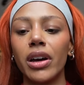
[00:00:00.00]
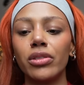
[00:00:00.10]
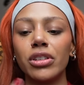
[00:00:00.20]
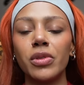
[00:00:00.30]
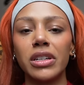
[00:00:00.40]
I
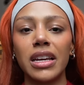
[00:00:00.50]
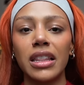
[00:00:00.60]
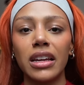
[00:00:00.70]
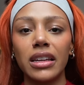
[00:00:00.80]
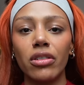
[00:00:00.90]
also wanna say
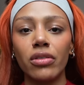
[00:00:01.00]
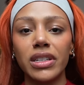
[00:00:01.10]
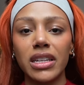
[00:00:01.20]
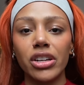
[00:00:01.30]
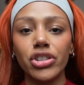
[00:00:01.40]
that
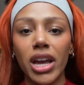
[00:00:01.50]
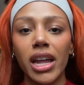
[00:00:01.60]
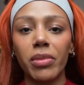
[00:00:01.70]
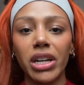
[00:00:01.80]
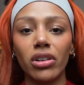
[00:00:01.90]
obviously I
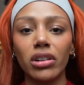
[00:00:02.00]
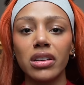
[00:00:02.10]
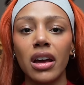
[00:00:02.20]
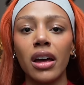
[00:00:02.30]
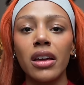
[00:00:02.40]
shared my
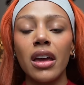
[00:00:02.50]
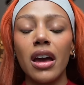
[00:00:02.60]
doctor.